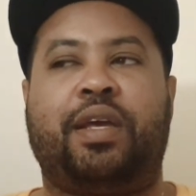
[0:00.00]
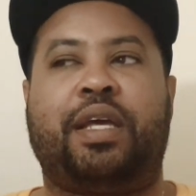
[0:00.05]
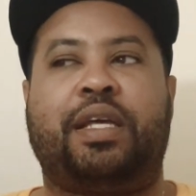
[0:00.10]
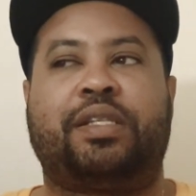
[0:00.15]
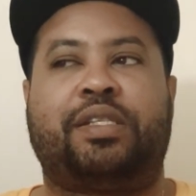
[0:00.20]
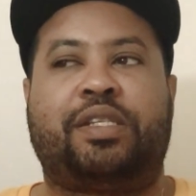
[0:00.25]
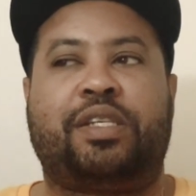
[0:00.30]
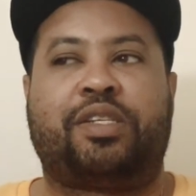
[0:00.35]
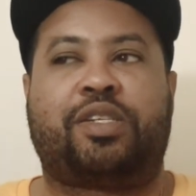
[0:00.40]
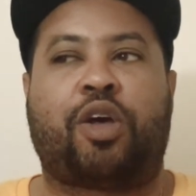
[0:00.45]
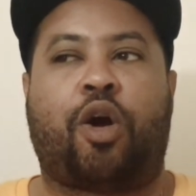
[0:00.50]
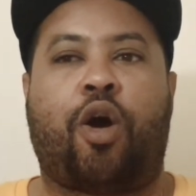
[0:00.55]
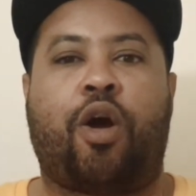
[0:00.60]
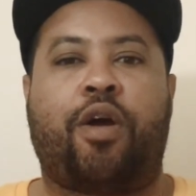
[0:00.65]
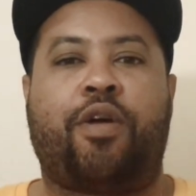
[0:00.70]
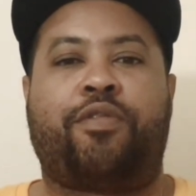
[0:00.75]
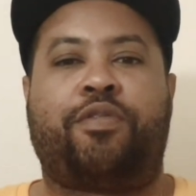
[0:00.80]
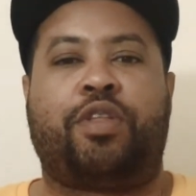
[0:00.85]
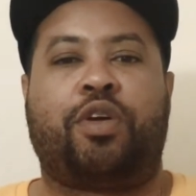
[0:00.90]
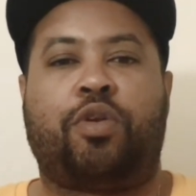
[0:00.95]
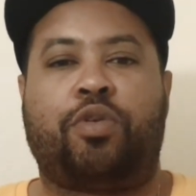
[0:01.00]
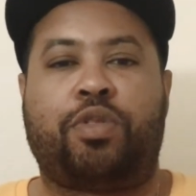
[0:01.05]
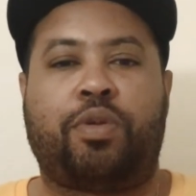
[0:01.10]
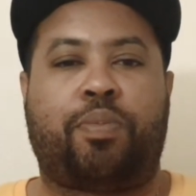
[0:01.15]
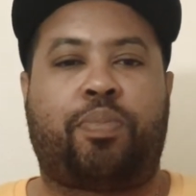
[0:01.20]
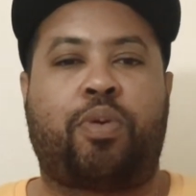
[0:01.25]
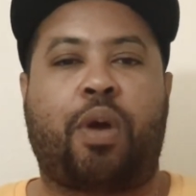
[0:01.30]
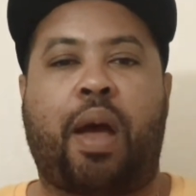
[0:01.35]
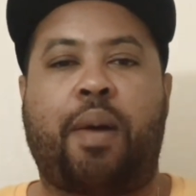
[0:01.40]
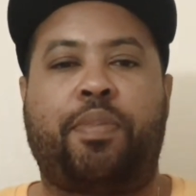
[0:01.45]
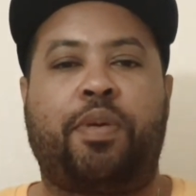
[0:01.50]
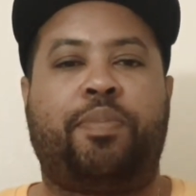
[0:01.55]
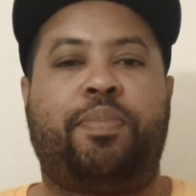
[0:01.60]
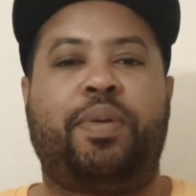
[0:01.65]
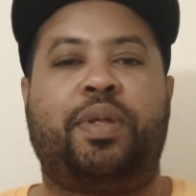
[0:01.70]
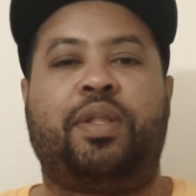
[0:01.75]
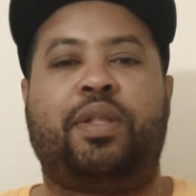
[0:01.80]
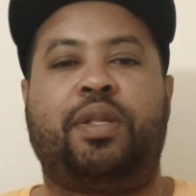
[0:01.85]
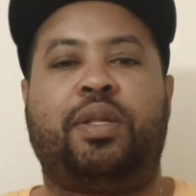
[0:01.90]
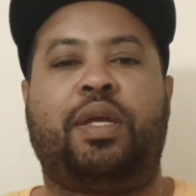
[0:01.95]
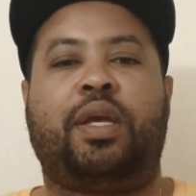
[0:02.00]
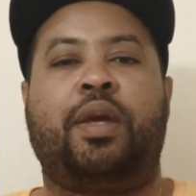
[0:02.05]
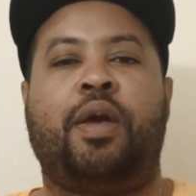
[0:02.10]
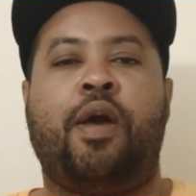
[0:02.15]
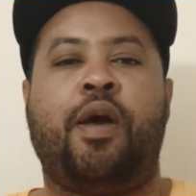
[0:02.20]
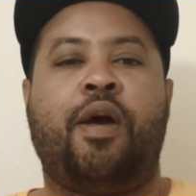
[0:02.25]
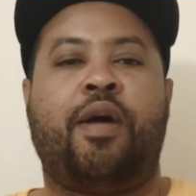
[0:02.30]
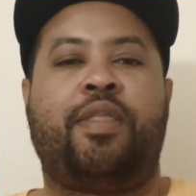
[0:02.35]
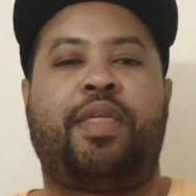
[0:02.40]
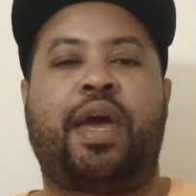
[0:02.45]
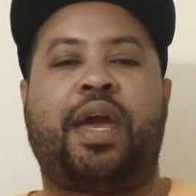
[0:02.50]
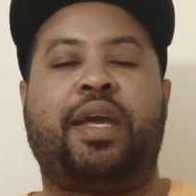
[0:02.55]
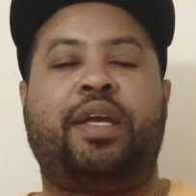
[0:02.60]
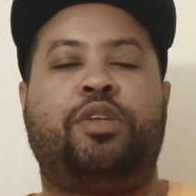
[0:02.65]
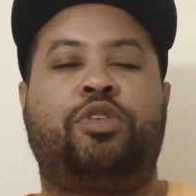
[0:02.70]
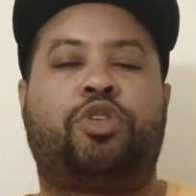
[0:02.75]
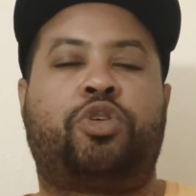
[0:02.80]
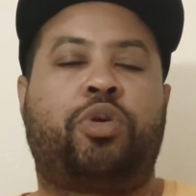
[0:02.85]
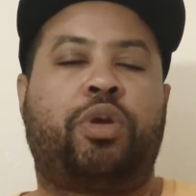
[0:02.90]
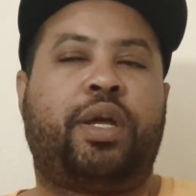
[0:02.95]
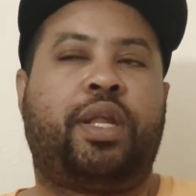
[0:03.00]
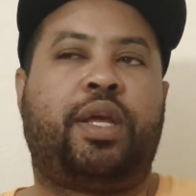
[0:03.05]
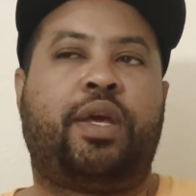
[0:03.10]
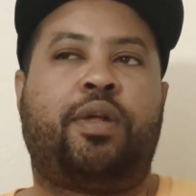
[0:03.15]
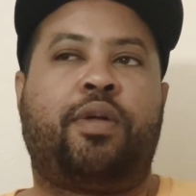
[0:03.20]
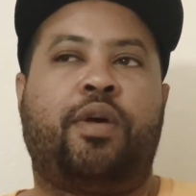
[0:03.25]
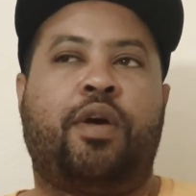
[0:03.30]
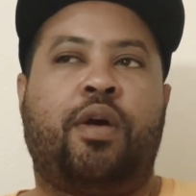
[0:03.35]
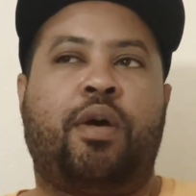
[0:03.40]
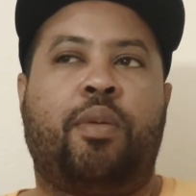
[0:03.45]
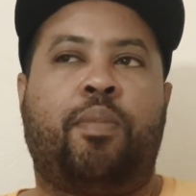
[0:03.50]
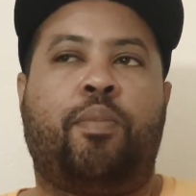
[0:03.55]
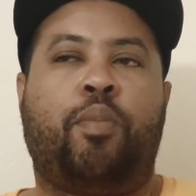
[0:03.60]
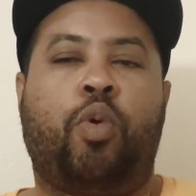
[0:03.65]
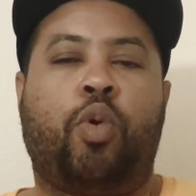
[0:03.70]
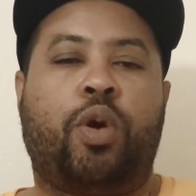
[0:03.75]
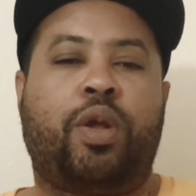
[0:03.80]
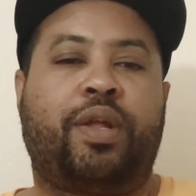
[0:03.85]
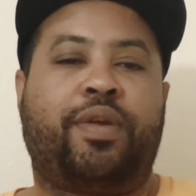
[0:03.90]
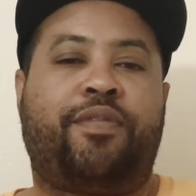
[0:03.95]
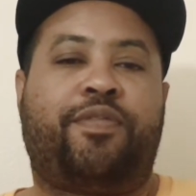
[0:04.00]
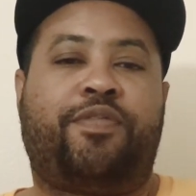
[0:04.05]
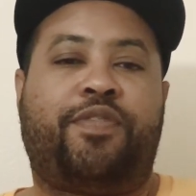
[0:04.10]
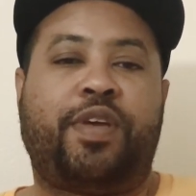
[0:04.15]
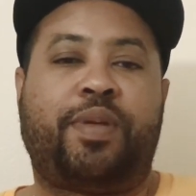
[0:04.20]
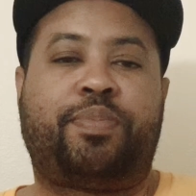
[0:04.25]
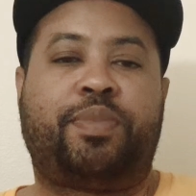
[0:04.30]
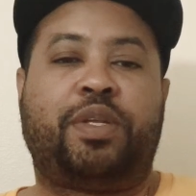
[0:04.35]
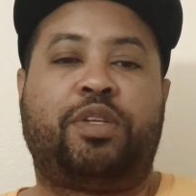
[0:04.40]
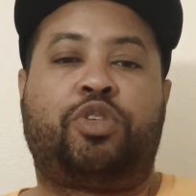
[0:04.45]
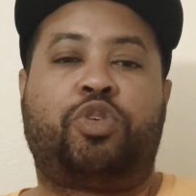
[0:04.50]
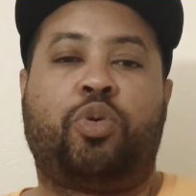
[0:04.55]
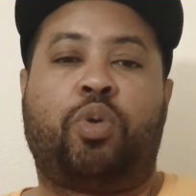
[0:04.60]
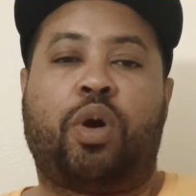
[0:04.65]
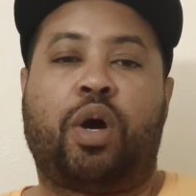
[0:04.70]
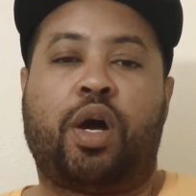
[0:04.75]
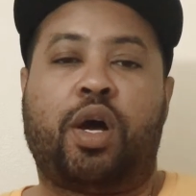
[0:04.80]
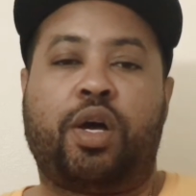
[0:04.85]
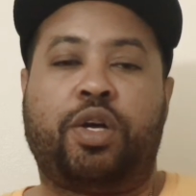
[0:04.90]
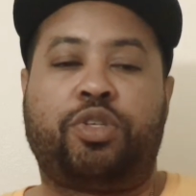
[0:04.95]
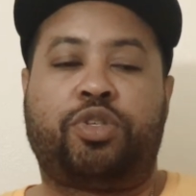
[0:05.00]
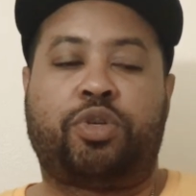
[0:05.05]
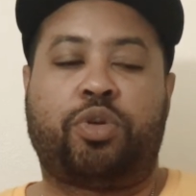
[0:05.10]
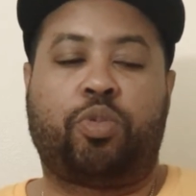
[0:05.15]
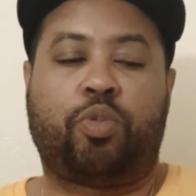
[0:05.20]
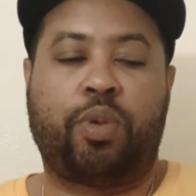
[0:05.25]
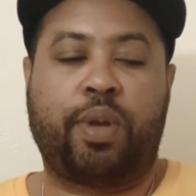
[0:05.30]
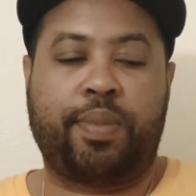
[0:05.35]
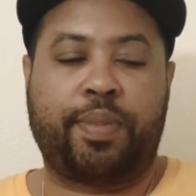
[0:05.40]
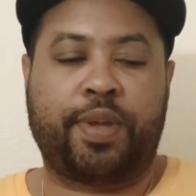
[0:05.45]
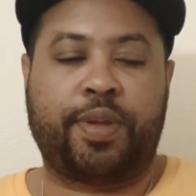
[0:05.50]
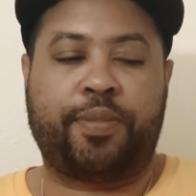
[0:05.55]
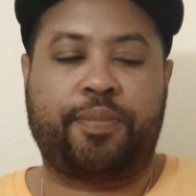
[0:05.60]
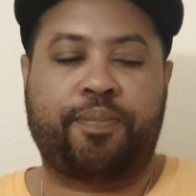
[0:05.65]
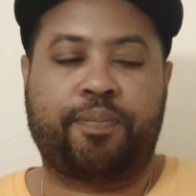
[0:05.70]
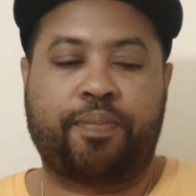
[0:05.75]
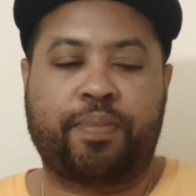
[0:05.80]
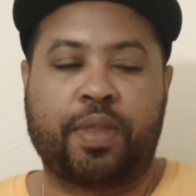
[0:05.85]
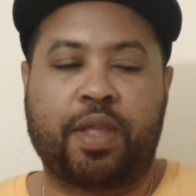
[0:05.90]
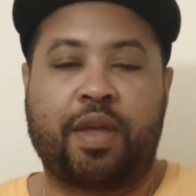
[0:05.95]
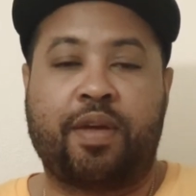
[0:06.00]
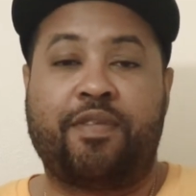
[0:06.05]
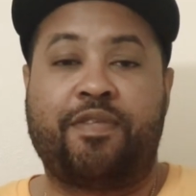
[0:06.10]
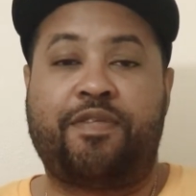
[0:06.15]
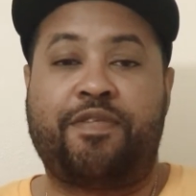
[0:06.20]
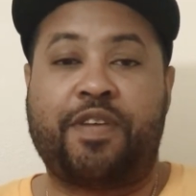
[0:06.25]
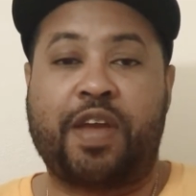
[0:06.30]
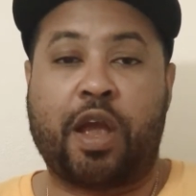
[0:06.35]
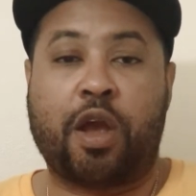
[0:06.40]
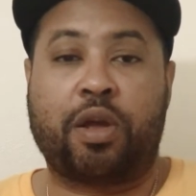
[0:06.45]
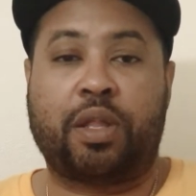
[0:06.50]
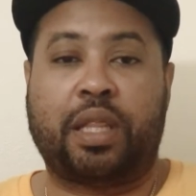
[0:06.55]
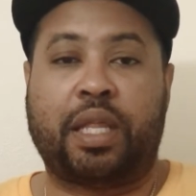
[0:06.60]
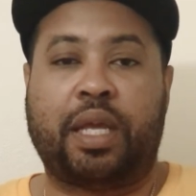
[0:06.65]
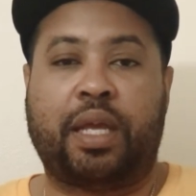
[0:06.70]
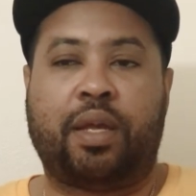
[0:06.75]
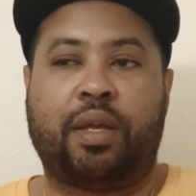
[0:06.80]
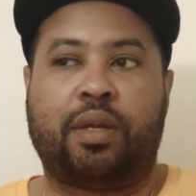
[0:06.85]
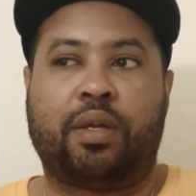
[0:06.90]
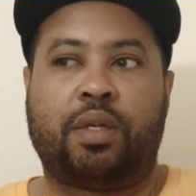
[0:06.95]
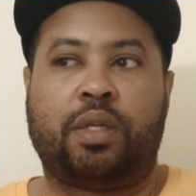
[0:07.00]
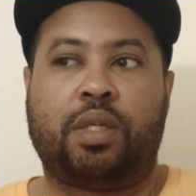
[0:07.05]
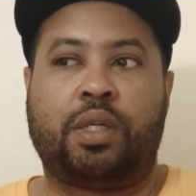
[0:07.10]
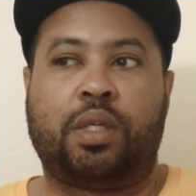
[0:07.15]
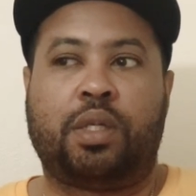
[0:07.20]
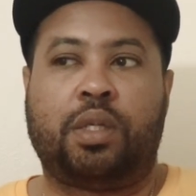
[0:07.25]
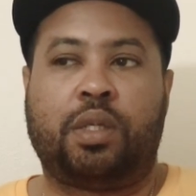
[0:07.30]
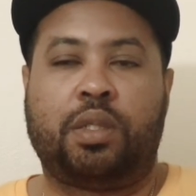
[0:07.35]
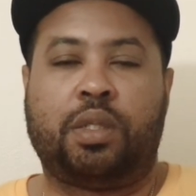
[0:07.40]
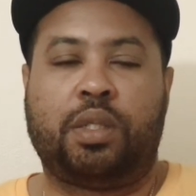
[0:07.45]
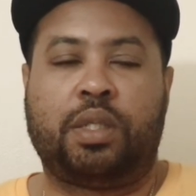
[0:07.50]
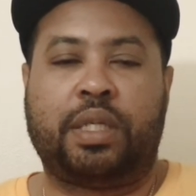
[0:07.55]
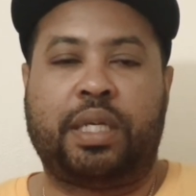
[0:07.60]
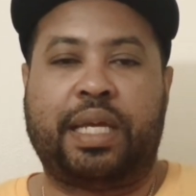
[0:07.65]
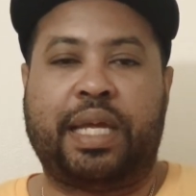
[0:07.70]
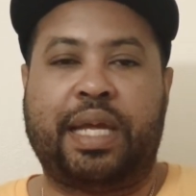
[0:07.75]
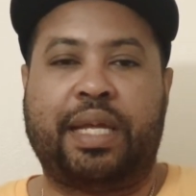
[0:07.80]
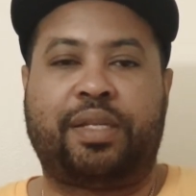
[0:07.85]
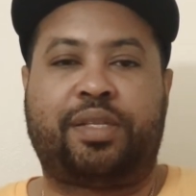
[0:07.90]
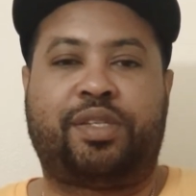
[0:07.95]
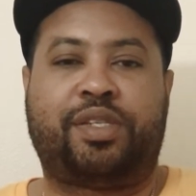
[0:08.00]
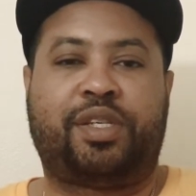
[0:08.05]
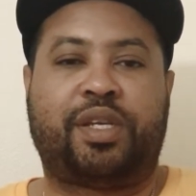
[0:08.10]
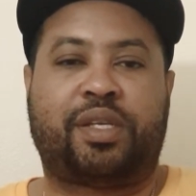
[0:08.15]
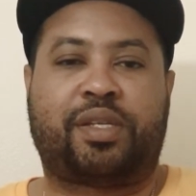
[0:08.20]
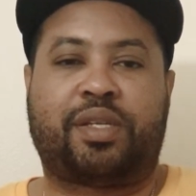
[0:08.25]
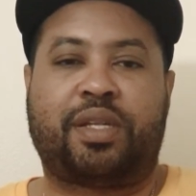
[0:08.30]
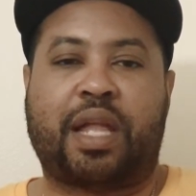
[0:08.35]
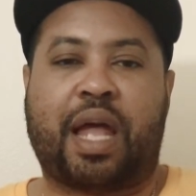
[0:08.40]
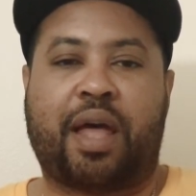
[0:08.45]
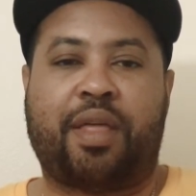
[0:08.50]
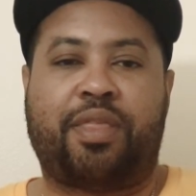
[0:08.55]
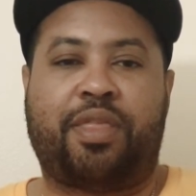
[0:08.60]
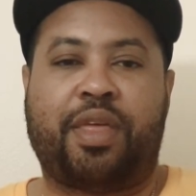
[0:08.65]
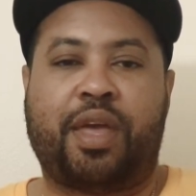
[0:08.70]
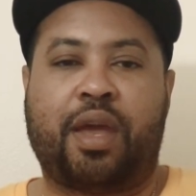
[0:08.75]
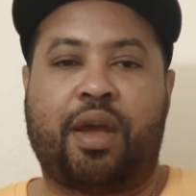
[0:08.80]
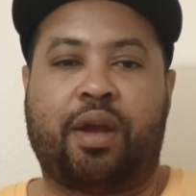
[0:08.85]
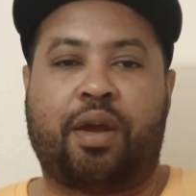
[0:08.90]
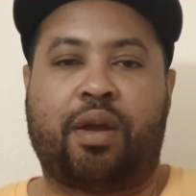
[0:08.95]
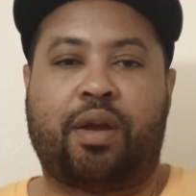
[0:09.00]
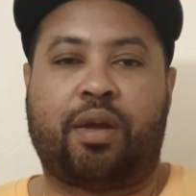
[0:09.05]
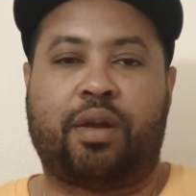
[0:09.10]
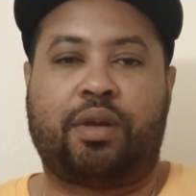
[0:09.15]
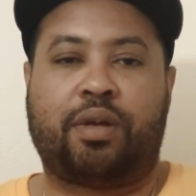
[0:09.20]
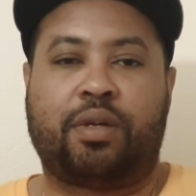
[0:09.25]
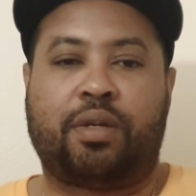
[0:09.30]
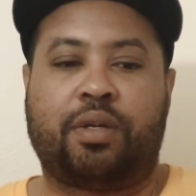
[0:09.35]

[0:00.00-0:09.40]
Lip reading: It's just hard, though. The probability that he treated more than 50 to 100 women fairly is just not there.